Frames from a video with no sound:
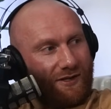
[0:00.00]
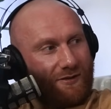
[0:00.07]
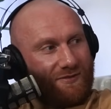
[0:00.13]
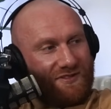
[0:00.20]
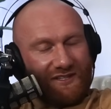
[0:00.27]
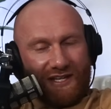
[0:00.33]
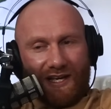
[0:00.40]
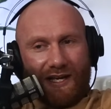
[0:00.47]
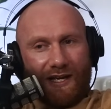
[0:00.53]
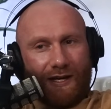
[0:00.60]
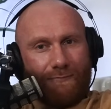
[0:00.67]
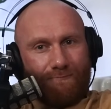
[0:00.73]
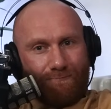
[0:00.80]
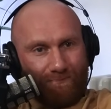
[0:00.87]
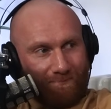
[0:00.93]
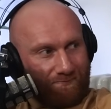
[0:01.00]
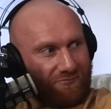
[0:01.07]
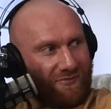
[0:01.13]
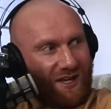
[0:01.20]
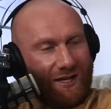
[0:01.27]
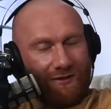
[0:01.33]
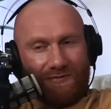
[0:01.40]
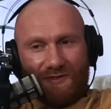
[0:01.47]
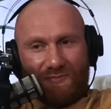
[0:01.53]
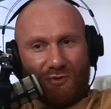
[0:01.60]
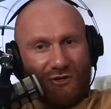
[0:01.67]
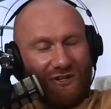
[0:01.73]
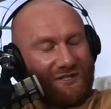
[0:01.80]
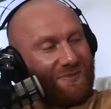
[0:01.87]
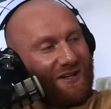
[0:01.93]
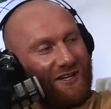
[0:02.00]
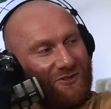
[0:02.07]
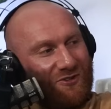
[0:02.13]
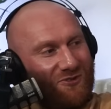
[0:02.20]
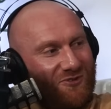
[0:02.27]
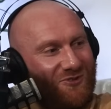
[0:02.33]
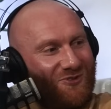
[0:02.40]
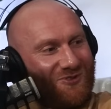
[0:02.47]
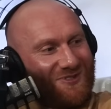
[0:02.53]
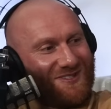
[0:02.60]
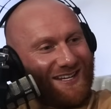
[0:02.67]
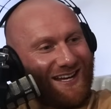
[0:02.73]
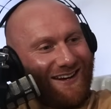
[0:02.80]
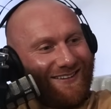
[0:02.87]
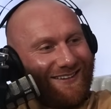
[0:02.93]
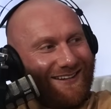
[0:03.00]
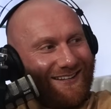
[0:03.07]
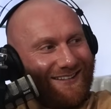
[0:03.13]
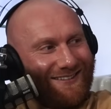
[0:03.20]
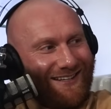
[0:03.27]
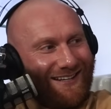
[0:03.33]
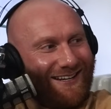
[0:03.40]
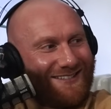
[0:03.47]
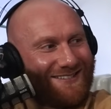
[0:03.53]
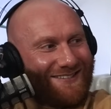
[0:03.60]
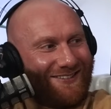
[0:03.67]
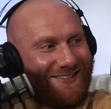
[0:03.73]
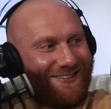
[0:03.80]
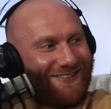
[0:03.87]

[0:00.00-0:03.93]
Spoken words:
He was putting his money down on you on Saturday night too, I saw.